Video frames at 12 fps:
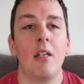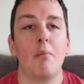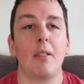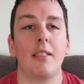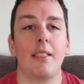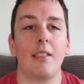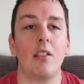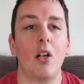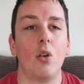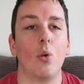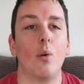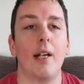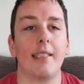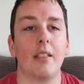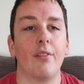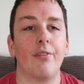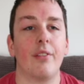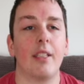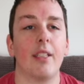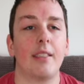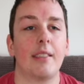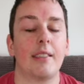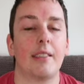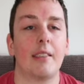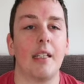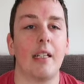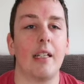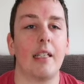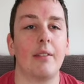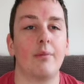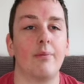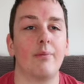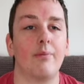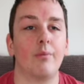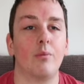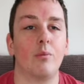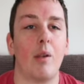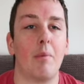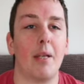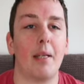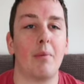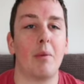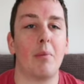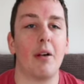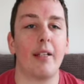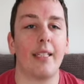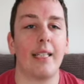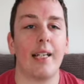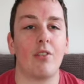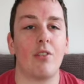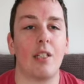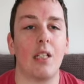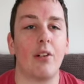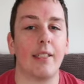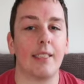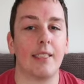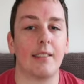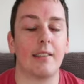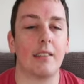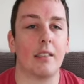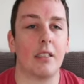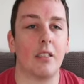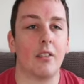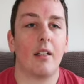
because it's not always obvious when people are buying electric lighters and stuff.